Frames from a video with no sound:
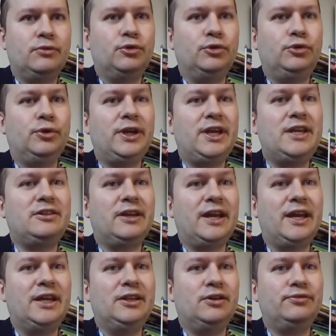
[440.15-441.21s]
would you eat
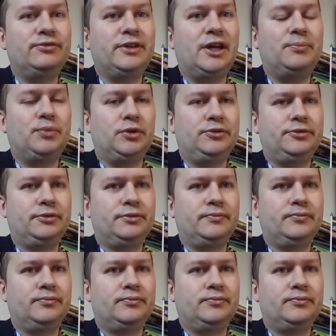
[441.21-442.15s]
any of the apples?